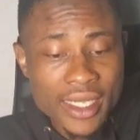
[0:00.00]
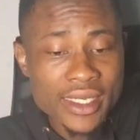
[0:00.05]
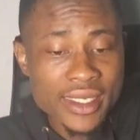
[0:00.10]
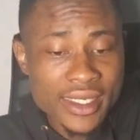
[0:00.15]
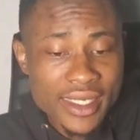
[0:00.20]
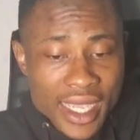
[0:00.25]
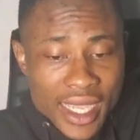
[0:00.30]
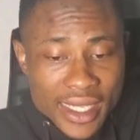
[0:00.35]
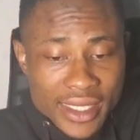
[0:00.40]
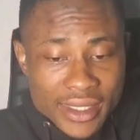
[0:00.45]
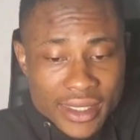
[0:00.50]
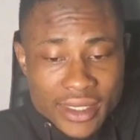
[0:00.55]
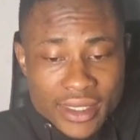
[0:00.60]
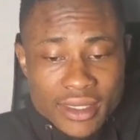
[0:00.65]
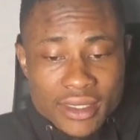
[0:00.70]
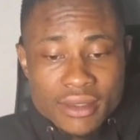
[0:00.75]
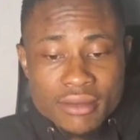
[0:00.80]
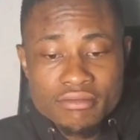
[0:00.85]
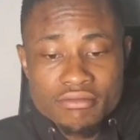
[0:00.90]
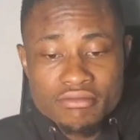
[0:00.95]

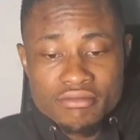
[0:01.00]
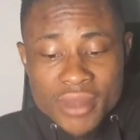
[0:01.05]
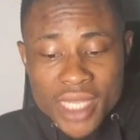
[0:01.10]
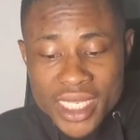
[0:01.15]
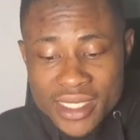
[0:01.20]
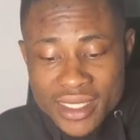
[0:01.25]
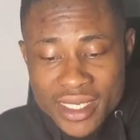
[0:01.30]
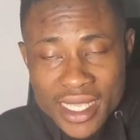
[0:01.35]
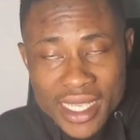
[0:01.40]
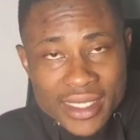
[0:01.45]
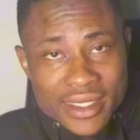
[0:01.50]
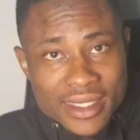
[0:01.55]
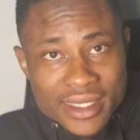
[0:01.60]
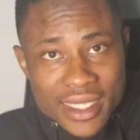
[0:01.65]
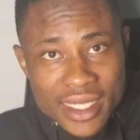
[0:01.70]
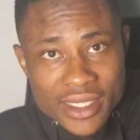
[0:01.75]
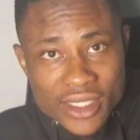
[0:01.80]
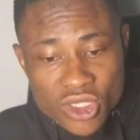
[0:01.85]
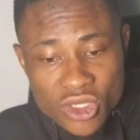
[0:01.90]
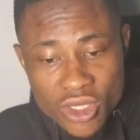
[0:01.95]
Then mainnet,
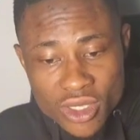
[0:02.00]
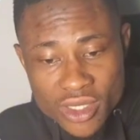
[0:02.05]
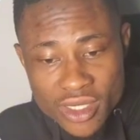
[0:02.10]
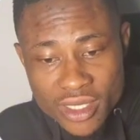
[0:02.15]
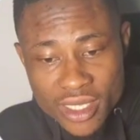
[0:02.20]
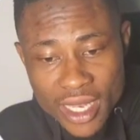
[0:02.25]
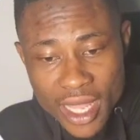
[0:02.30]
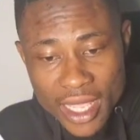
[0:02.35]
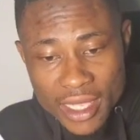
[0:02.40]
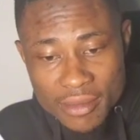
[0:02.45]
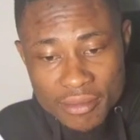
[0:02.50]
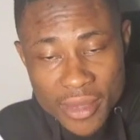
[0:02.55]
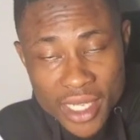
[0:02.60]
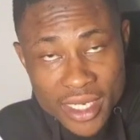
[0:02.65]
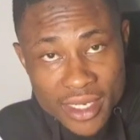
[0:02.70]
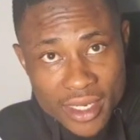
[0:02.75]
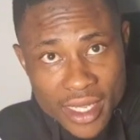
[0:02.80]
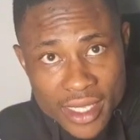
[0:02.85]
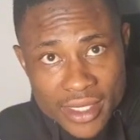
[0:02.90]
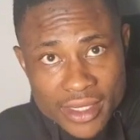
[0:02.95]
there is nothing like
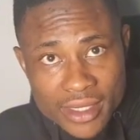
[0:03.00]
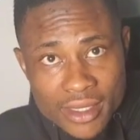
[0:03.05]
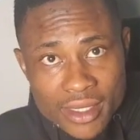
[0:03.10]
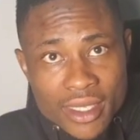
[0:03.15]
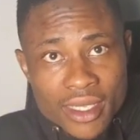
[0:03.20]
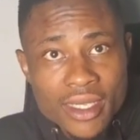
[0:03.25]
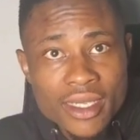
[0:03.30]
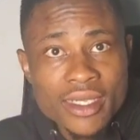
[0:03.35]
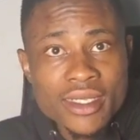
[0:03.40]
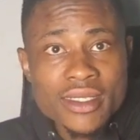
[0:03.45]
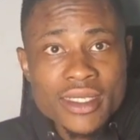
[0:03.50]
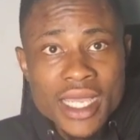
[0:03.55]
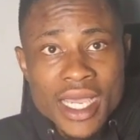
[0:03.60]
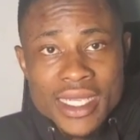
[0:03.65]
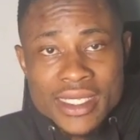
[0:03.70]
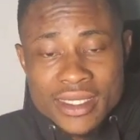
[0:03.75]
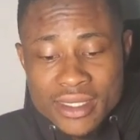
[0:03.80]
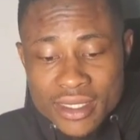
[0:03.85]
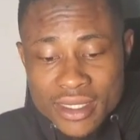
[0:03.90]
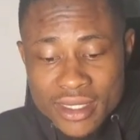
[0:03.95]
mainnet.
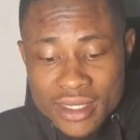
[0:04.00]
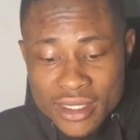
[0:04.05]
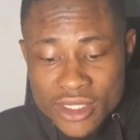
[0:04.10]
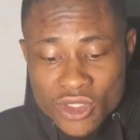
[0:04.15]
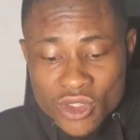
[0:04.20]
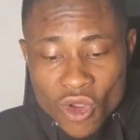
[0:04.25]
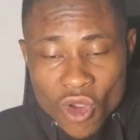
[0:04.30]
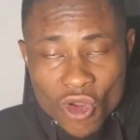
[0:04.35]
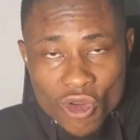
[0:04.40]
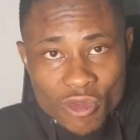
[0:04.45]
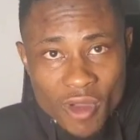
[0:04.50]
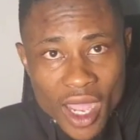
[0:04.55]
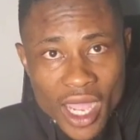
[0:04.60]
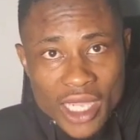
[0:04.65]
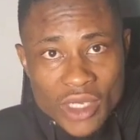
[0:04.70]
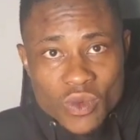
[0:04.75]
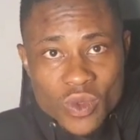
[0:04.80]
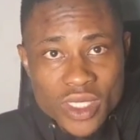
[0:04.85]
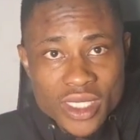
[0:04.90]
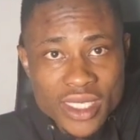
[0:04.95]
That is
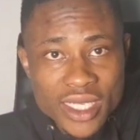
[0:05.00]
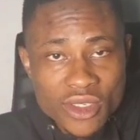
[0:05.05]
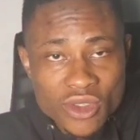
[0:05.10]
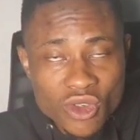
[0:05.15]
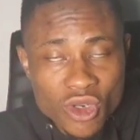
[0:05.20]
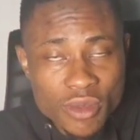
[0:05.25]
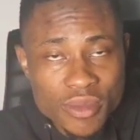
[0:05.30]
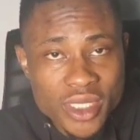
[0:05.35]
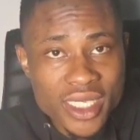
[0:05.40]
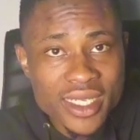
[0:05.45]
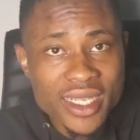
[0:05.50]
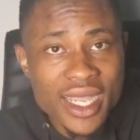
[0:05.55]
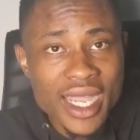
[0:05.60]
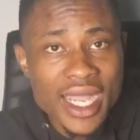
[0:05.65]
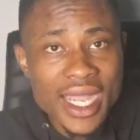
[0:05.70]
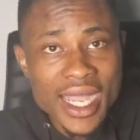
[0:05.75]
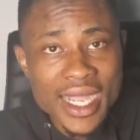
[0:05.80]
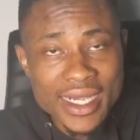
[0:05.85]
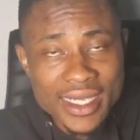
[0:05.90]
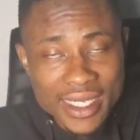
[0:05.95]
covered with airdrop
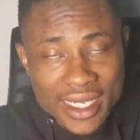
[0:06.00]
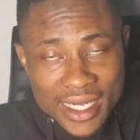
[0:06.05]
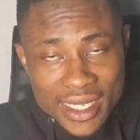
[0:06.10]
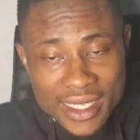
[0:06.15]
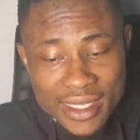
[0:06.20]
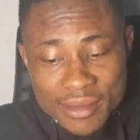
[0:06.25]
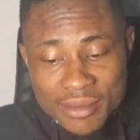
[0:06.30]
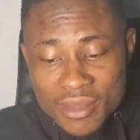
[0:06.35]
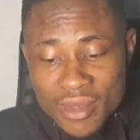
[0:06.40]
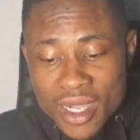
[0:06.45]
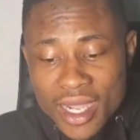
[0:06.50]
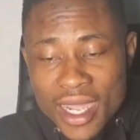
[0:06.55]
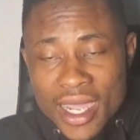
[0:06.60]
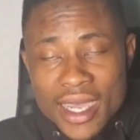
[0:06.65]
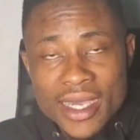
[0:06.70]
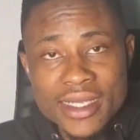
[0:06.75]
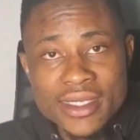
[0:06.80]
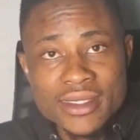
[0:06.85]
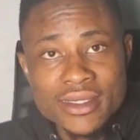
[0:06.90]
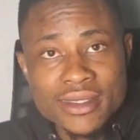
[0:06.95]
checker and claim,
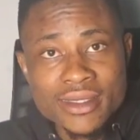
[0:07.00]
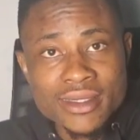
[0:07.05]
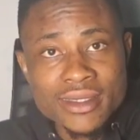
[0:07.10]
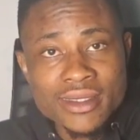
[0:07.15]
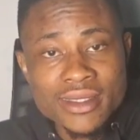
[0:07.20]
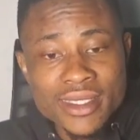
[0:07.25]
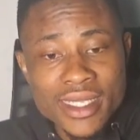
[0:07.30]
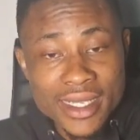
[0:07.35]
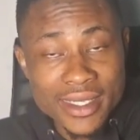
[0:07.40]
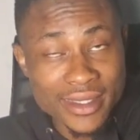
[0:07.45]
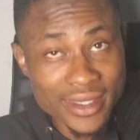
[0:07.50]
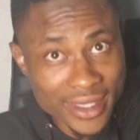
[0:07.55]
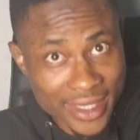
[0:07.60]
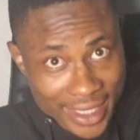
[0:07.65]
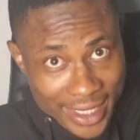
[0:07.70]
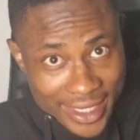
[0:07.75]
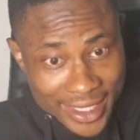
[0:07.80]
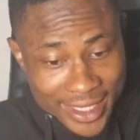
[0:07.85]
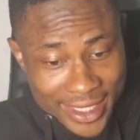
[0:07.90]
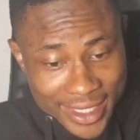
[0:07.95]
and then
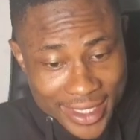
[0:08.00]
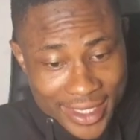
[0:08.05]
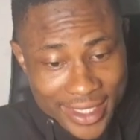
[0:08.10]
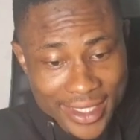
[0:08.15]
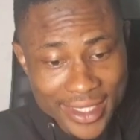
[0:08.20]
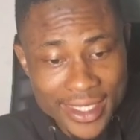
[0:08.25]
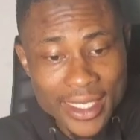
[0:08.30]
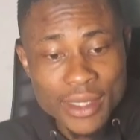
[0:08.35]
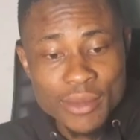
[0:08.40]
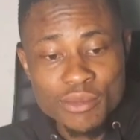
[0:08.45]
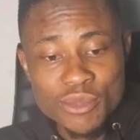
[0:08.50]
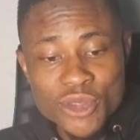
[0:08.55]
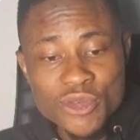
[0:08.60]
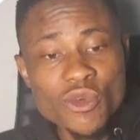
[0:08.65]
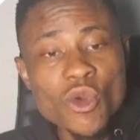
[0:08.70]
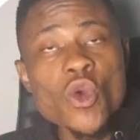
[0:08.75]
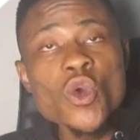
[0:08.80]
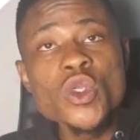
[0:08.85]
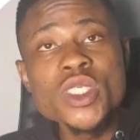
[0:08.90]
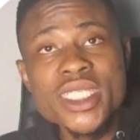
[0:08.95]
TGE
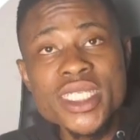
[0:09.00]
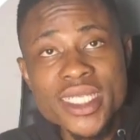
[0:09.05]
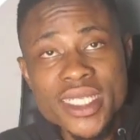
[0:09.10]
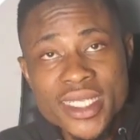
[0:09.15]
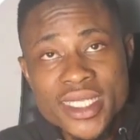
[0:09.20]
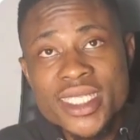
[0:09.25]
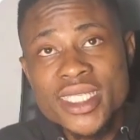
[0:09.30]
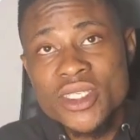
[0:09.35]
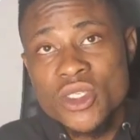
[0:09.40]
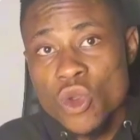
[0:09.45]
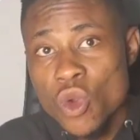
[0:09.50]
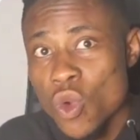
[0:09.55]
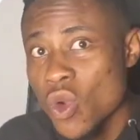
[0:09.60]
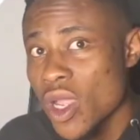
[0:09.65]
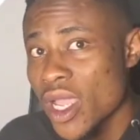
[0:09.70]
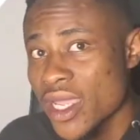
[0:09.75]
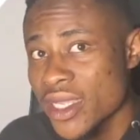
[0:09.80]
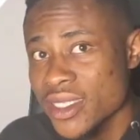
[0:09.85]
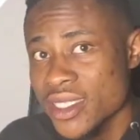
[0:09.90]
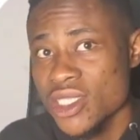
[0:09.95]
before the hidden
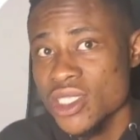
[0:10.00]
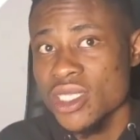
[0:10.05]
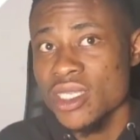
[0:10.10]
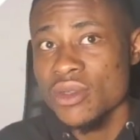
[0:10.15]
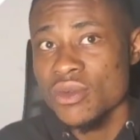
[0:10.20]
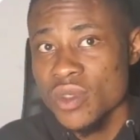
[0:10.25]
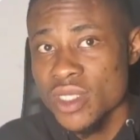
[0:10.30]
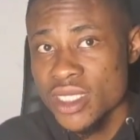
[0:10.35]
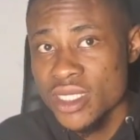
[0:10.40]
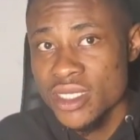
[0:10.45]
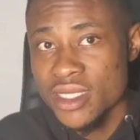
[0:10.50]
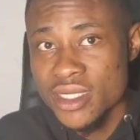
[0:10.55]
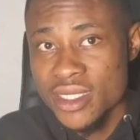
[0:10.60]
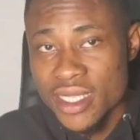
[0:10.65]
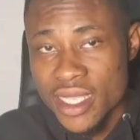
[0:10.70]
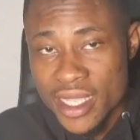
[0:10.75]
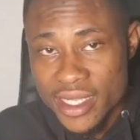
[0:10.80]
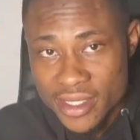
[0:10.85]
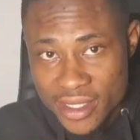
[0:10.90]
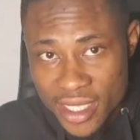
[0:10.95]
OX, which is
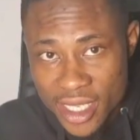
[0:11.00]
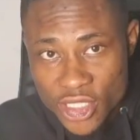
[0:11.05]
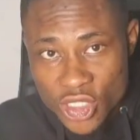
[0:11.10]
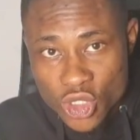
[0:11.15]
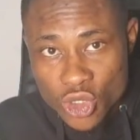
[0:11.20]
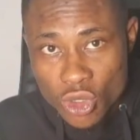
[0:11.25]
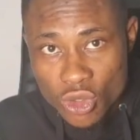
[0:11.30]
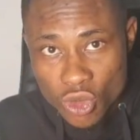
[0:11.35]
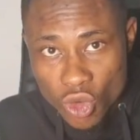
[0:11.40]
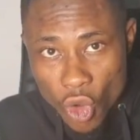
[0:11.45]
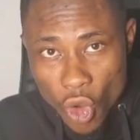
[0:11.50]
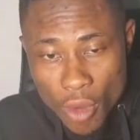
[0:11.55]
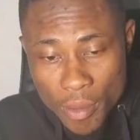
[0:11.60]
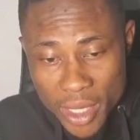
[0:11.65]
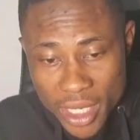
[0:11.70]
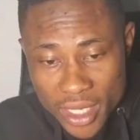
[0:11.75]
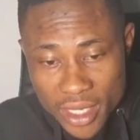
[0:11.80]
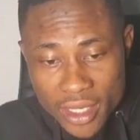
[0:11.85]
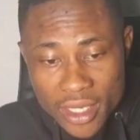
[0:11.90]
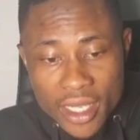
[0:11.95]
the extension
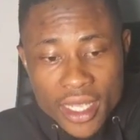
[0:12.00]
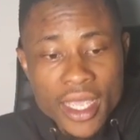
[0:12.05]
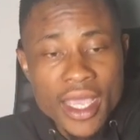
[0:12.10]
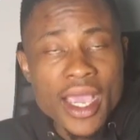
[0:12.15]
coming.